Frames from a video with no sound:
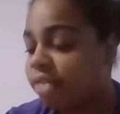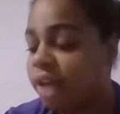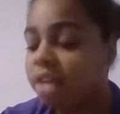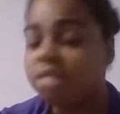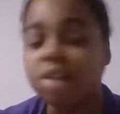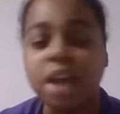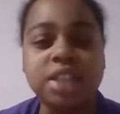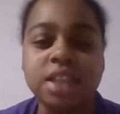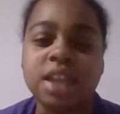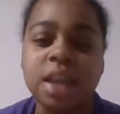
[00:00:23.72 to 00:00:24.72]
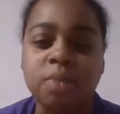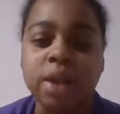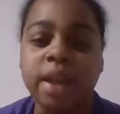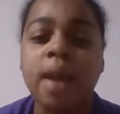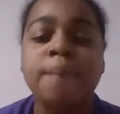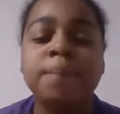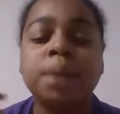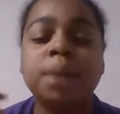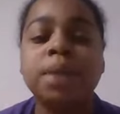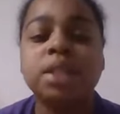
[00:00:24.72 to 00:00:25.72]
I don't know how to say his name right,
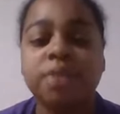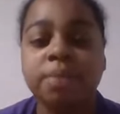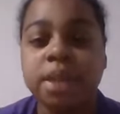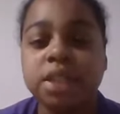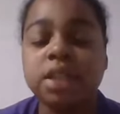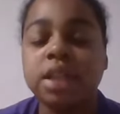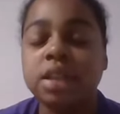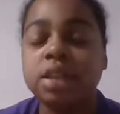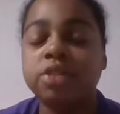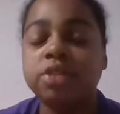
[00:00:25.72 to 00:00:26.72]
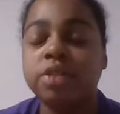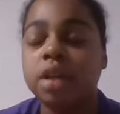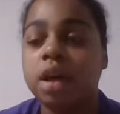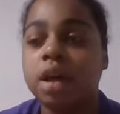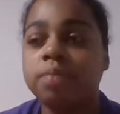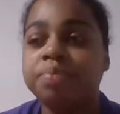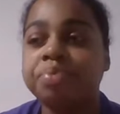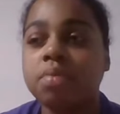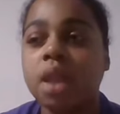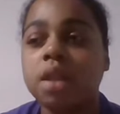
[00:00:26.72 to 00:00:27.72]
but I'll put his information in the
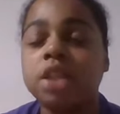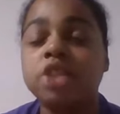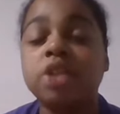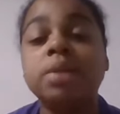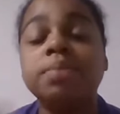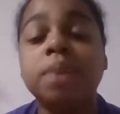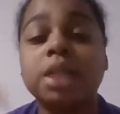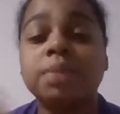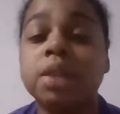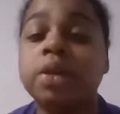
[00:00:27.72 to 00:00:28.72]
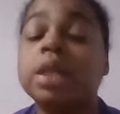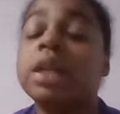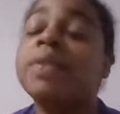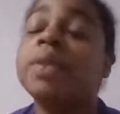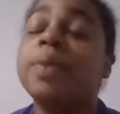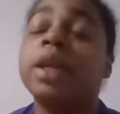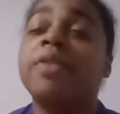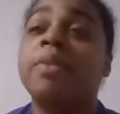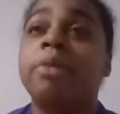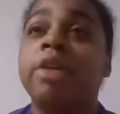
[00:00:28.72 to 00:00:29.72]
description box below because I definitely want to
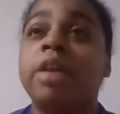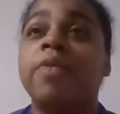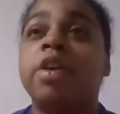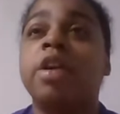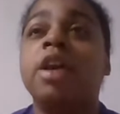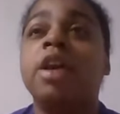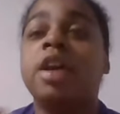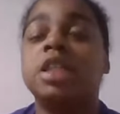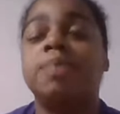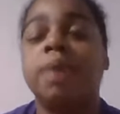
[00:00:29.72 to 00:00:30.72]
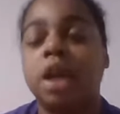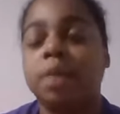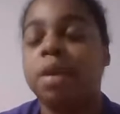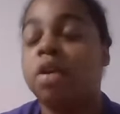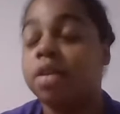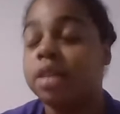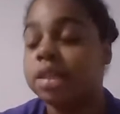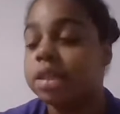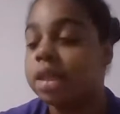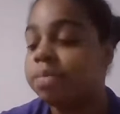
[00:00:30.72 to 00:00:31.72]
give him credit for inspiring me on
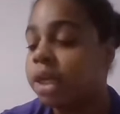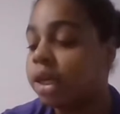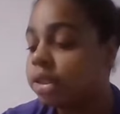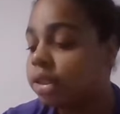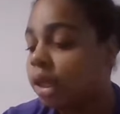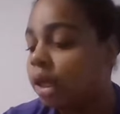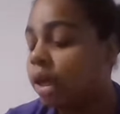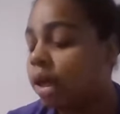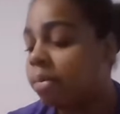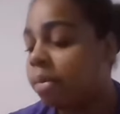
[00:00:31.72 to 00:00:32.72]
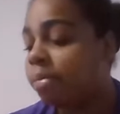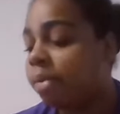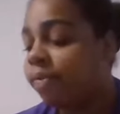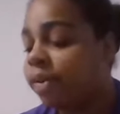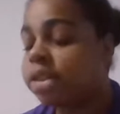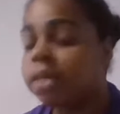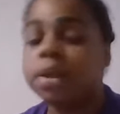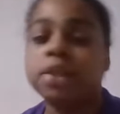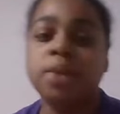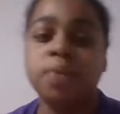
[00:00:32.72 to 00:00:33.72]
this subject. But first, I'm
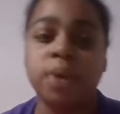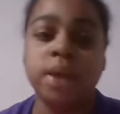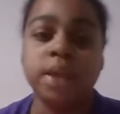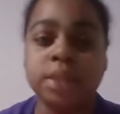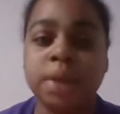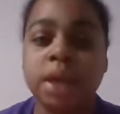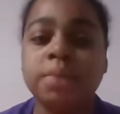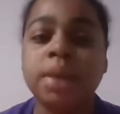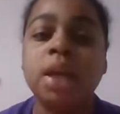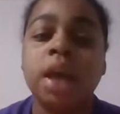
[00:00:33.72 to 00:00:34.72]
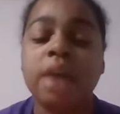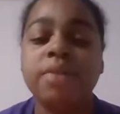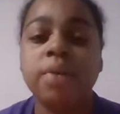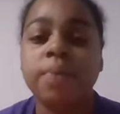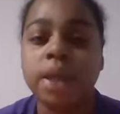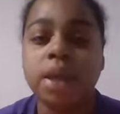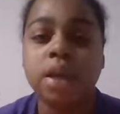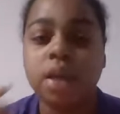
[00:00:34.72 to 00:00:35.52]
going to show you what inspired me. Every week,